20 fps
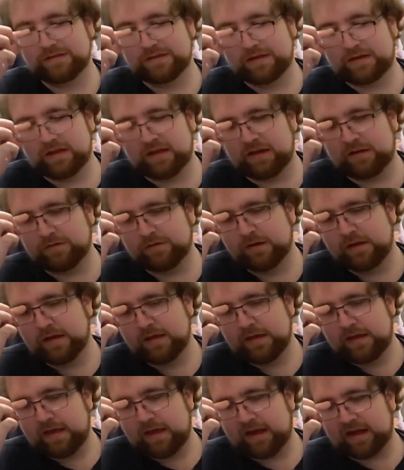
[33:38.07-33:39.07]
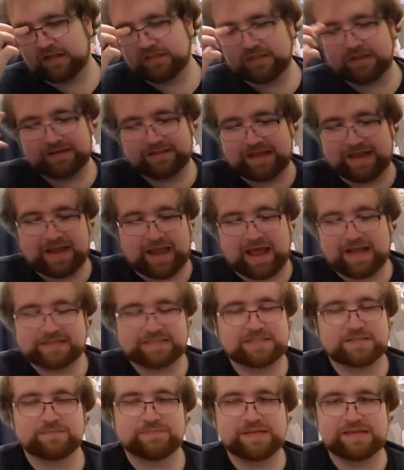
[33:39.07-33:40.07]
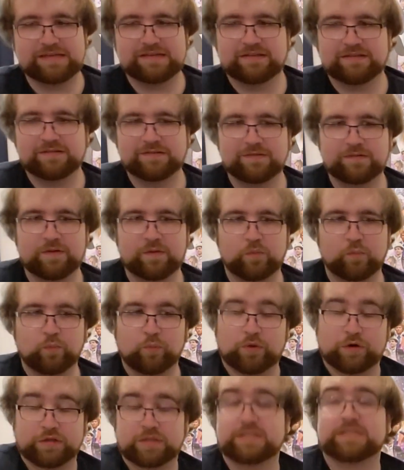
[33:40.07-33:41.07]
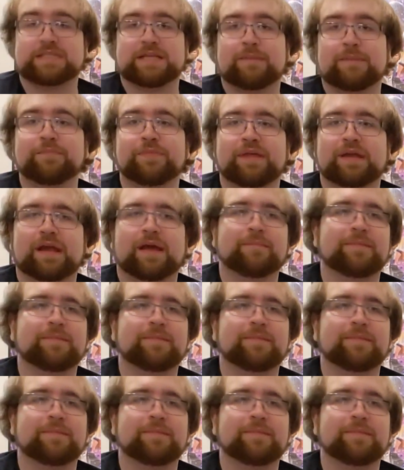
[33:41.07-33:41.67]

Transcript: You know, and I think that has to be worth something.